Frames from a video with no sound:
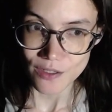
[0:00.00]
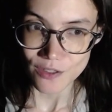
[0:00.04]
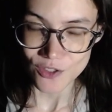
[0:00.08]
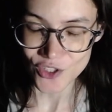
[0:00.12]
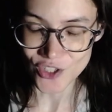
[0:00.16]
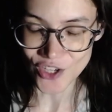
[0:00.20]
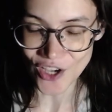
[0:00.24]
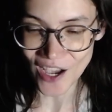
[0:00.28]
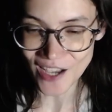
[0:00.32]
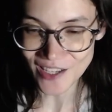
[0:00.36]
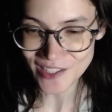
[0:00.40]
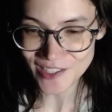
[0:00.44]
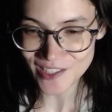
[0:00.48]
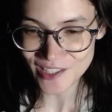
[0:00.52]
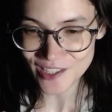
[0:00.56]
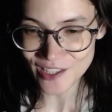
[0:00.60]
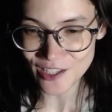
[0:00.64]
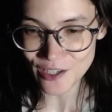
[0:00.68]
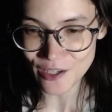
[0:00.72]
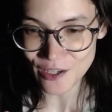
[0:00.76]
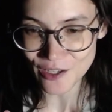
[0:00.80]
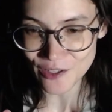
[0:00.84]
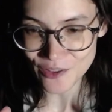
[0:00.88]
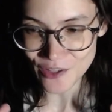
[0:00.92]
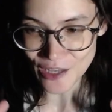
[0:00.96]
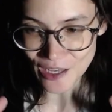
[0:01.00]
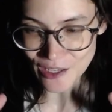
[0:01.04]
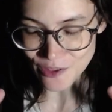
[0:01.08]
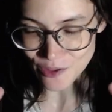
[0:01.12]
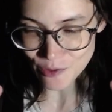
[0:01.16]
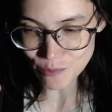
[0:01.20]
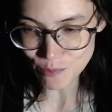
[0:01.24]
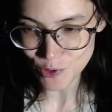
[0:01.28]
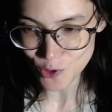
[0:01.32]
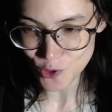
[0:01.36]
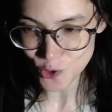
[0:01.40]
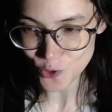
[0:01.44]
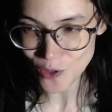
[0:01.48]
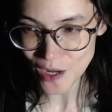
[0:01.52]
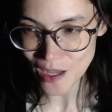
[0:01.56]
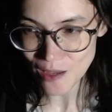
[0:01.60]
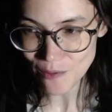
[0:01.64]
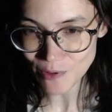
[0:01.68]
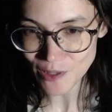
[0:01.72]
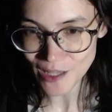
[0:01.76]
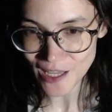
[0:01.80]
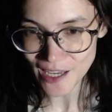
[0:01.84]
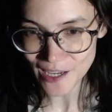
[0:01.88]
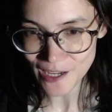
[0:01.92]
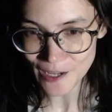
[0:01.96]
just the Blu-ray
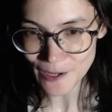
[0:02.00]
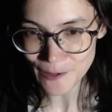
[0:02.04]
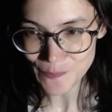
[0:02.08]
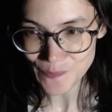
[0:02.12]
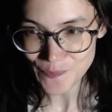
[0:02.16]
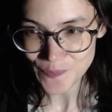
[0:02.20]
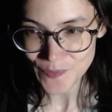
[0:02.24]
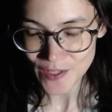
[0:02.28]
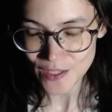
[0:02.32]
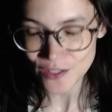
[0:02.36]
player,